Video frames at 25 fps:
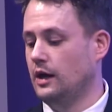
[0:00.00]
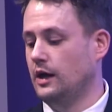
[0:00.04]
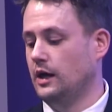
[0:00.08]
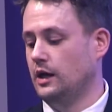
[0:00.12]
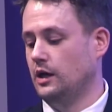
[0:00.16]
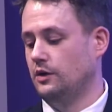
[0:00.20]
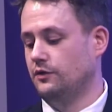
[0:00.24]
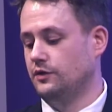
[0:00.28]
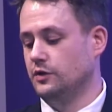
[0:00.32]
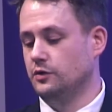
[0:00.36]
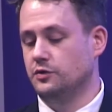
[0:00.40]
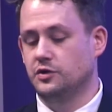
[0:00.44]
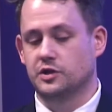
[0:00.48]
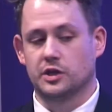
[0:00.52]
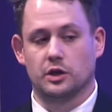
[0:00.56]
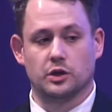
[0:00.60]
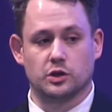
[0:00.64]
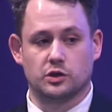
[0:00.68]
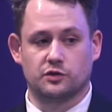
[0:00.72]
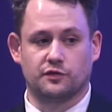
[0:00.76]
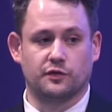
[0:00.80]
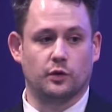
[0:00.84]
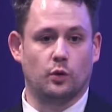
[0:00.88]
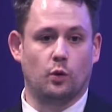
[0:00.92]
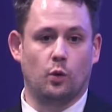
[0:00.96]
if you
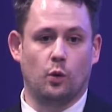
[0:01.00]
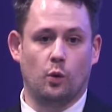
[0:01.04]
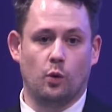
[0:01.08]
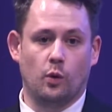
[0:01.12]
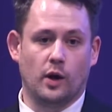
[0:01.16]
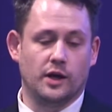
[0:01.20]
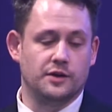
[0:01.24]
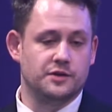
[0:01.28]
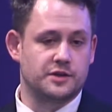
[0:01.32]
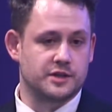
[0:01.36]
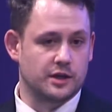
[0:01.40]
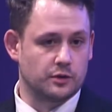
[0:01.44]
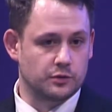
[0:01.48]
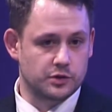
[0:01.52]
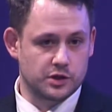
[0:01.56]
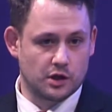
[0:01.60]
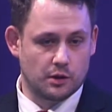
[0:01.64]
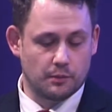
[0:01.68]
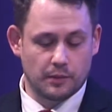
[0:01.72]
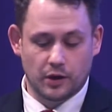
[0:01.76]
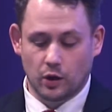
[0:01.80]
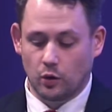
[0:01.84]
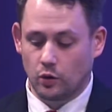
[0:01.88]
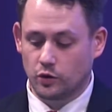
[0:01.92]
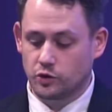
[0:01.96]
search for incel
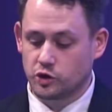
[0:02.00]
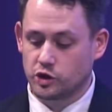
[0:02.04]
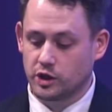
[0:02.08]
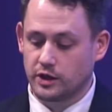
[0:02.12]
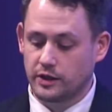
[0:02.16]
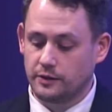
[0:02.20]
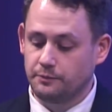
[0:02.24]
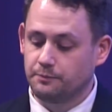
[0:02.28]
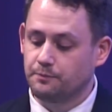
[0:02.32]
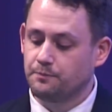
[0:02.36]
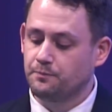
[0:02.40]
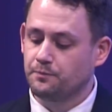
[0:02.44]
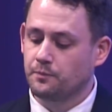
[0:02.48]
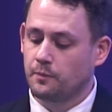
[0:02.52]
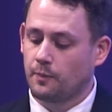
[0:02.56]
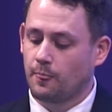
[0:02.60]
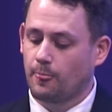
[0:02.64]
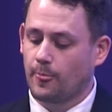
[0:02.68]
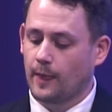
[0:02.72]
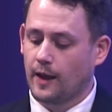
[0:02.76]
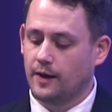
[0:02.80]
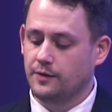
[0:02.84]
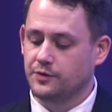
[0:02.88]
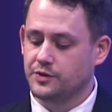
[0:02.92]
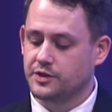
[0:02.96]
terminology.
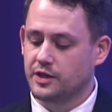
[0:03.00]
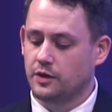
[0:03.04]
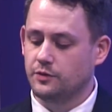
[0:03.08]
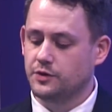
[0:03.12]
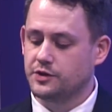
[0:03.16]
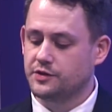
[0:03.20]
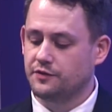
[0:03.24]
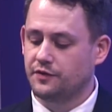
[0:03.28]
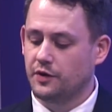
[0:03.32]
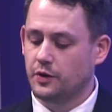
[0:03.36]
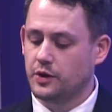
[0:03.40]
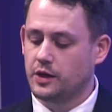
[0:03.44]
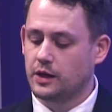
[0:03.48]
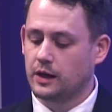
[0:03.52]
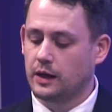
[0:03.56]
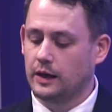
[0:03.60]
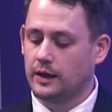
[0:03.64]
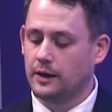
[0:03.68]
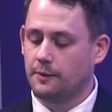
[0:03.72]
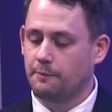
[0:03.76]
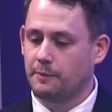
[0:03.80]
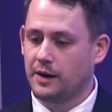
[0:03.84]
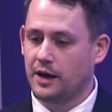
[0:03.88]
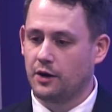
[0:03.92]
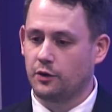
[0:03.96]
And so there's a very clear
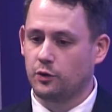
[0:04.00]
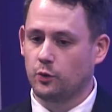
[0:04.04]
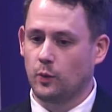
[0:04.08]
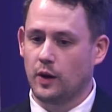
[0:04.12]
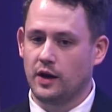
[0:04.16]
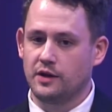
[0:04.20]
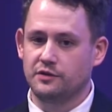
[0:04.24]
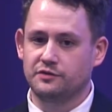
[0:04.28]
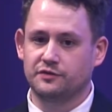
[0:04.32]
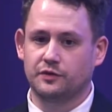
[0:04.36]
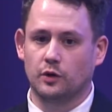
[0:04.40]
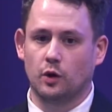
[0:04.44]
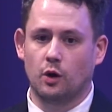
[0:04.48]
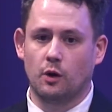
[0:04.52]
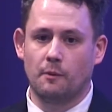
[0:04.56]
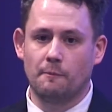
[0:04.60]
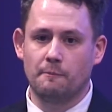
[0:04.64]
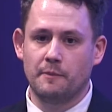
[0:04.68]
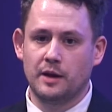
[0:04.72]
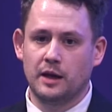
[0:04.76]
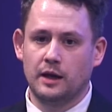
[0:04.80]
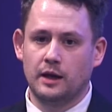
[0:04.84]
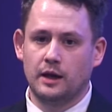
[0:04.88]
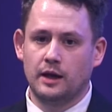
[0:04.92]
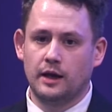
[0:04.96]
pathway from
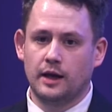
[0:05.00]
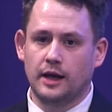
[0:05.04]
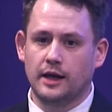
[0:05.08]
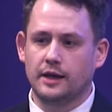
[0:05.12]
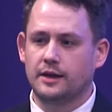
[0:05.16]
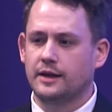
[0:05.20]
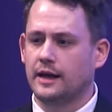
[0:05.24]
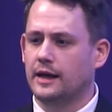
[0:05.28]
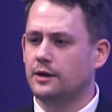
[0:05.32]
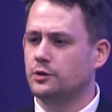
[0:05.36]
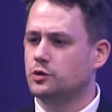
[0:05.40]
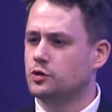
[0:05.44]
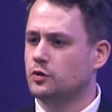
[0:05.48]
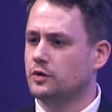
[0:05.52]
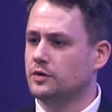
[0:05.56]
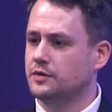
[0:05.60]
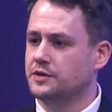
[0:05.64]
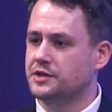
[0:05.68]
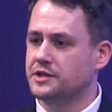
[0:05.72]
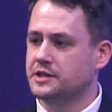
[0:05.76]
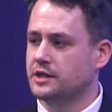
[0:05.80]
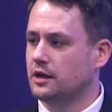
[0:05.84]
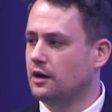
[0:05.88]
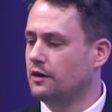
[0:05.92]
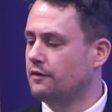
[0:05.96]
encountering this
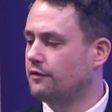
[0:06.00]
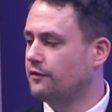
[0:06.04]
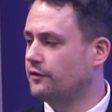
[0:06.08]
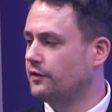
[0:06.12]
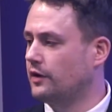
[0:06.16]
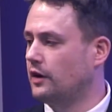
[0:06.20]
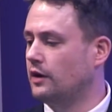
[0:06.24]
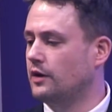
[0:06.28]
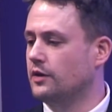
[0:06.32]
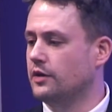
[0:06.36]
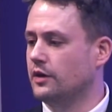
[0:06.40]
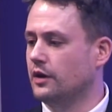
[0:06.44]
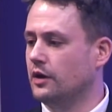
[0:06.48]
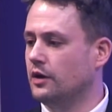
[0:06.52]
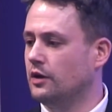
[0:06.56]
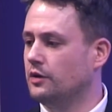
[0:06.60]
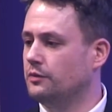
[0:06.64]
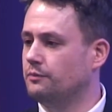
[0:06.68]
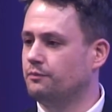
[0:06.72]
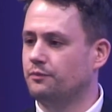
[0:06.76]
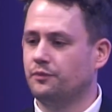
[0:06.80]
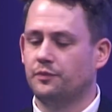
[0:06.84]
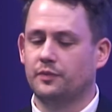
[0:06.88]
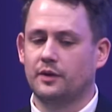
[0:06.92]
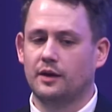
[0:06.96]
stuff, either
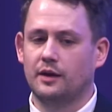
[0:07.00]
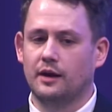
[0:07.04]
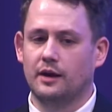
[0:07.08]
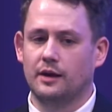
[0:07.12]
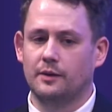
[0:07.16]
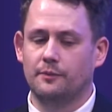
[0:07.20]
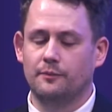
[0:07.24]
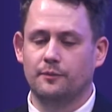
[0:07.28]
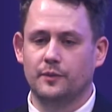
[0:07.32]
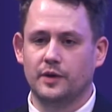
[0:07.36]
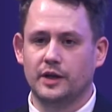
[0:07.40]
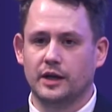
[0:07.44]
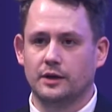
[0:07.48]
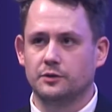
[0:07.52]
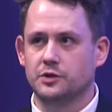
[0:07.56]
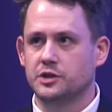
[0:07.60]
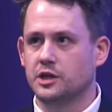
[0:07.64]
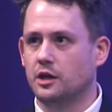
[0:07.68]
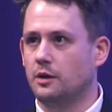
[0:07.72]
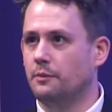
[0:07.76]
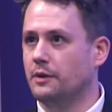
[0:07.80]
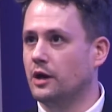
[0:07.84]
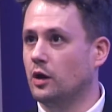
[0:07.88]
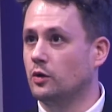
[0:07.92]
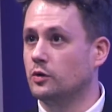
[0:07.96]

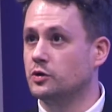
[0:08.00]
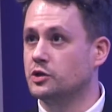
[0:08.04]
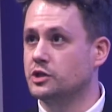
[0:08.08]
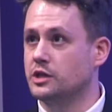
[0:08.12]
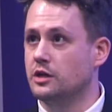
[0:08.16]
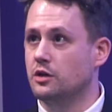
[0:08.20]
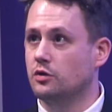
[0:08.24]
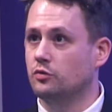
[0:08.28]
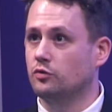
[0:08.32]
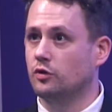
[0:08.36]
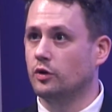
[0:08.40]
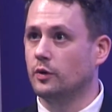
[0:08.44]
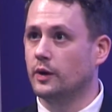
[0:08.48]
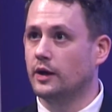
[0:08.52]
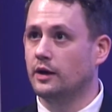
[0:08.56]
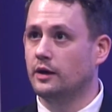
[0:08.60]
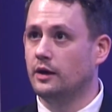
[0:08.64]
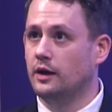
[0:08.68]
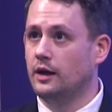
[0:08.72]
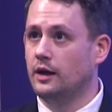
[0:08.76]
terminology through a